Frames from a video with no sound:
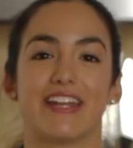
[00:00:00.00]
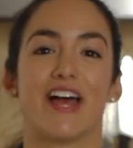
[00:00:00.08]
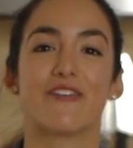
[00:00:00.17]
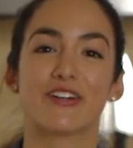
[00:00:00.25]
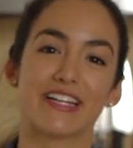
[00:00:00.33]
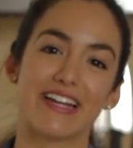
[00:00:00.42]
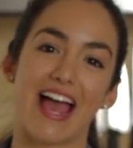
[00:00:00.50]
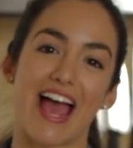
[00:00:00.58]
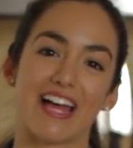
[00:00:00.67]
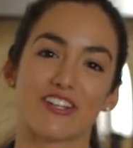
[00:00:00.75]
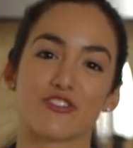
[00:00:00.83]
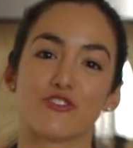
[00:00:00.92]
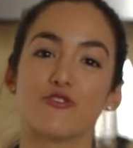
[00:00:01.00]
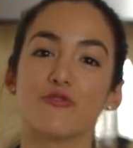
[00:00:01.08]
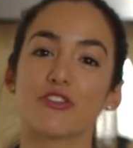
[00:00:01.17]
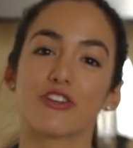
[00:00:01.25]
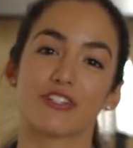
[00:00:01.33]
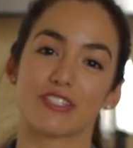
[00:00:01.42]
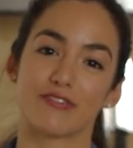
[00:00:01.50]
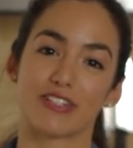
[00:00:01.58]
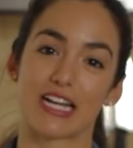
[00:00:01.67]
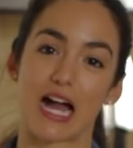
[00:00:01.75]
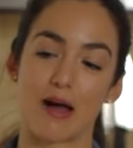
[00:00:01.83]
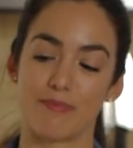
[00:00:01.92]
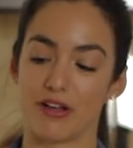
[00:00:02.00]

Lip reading: Now we're gonna add 2/3 cup